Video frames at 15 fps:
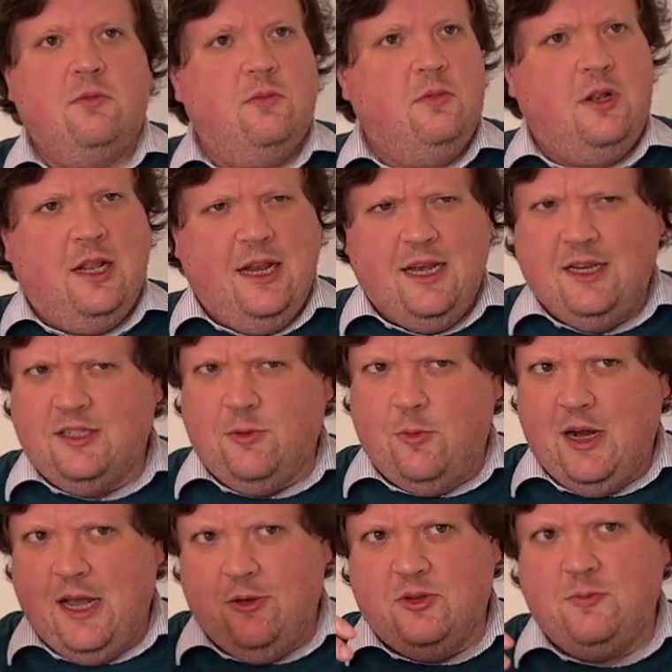clearly someone
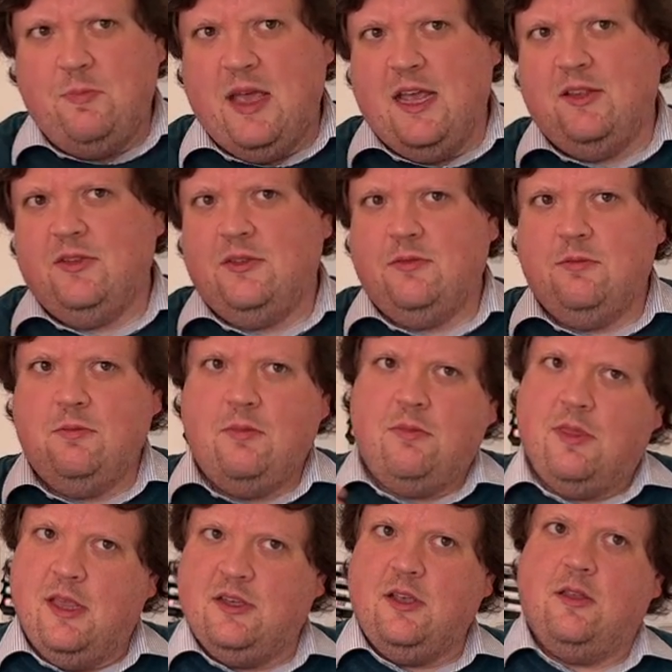else bets
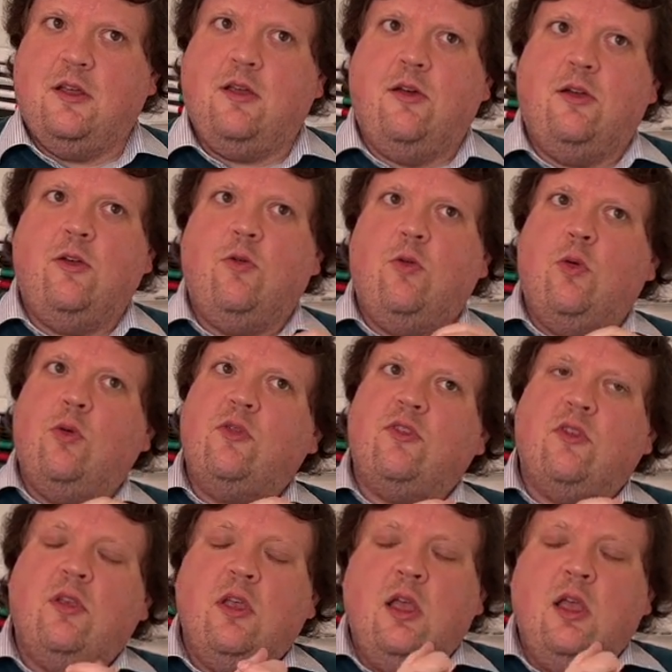this other kind of horse.